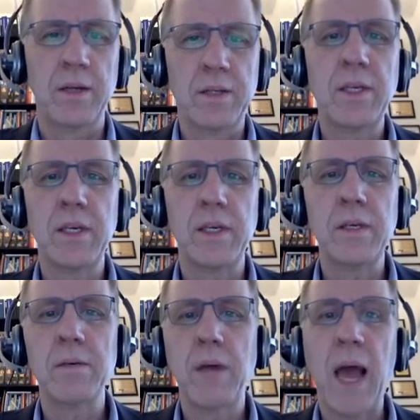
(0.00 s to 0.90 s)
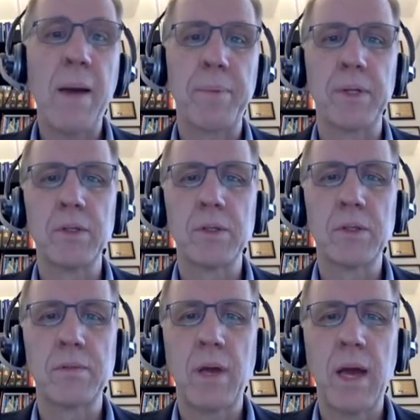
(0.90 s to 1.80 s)
t
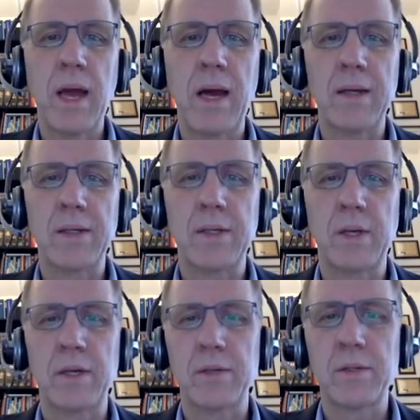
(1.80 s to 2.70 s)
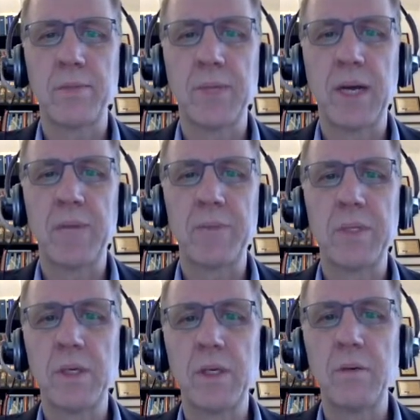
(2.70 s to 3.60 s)
happens at some time
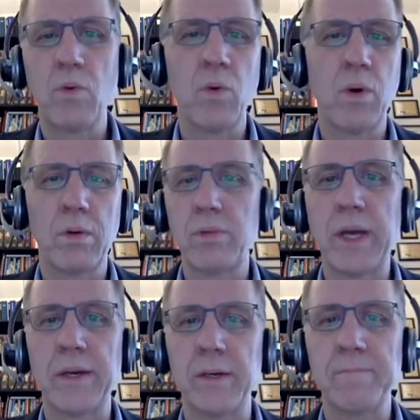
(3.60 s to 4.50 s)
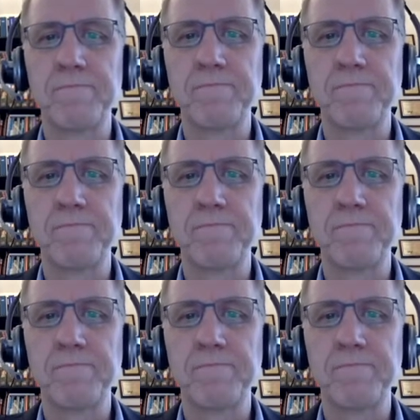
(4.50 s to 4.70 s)
t or later.